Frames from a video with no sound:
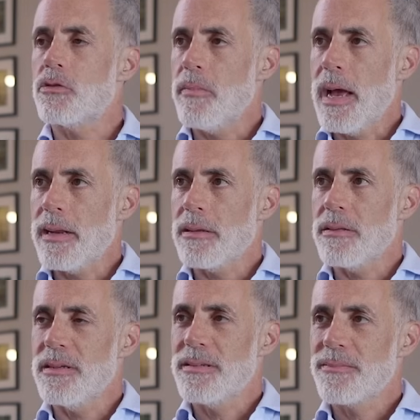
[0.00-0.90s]

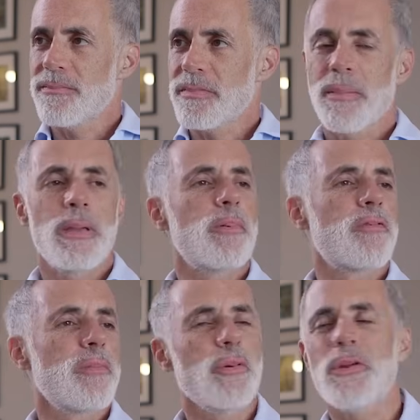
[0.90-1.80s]
dramatically. People
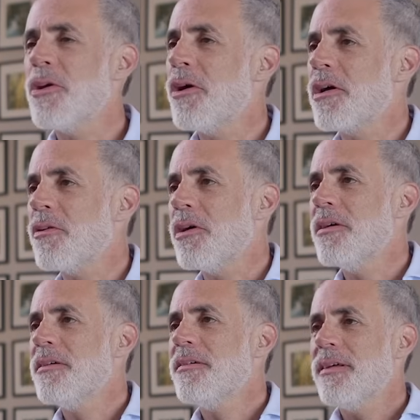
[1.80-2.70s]
from New York
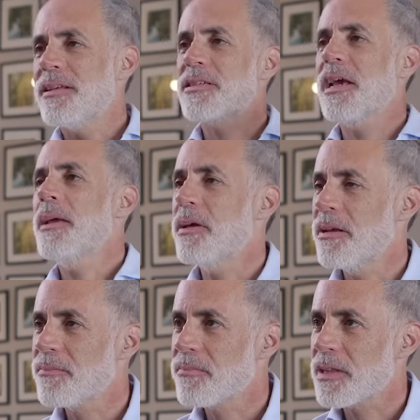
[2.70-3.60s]
were
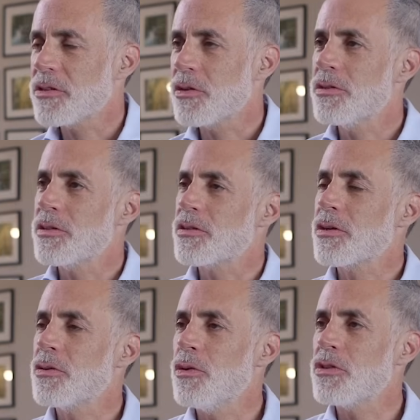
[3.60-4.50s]
escaping. As soon as the
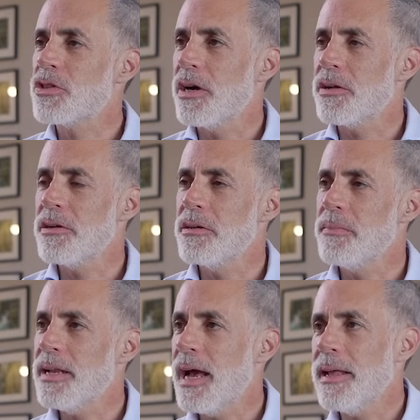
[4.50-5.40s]
schools shuttered in
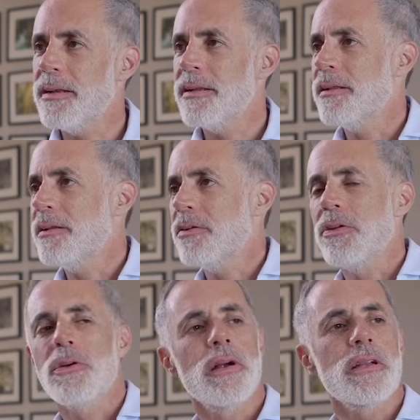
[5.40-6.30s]
Manhattan and in New
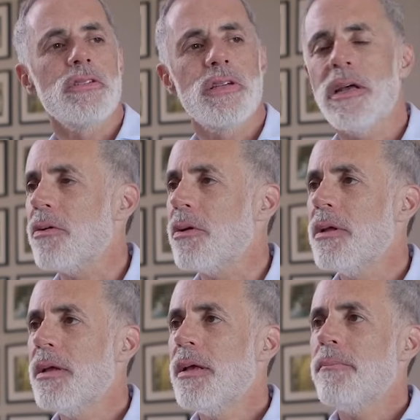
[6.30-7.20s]
York in general,
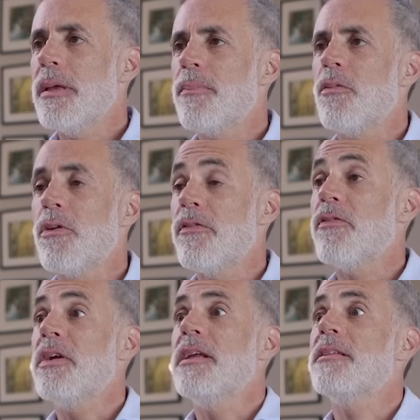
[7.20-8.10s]
people were
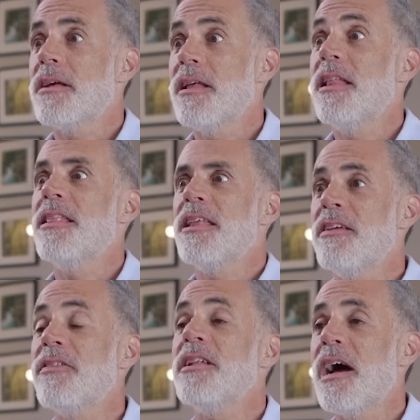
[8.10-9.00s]
free to
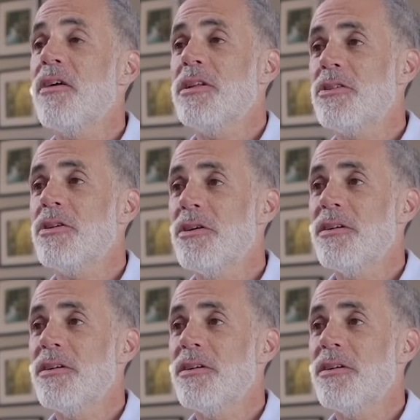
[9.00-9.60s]
leave and not return.